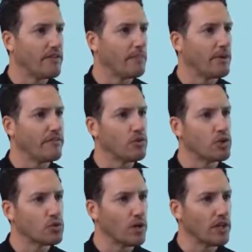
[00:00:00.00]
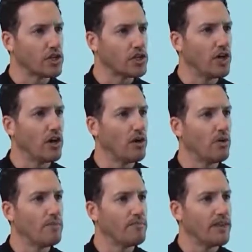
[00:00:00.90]
But if you just wanted to
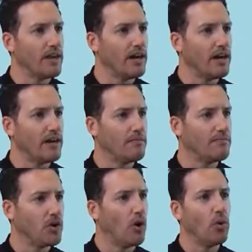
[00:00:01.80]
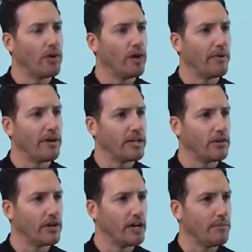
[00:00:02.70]
show the whole number, you
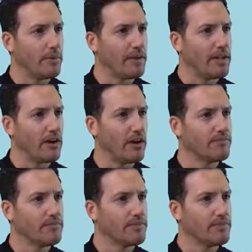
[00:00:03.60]
can come up here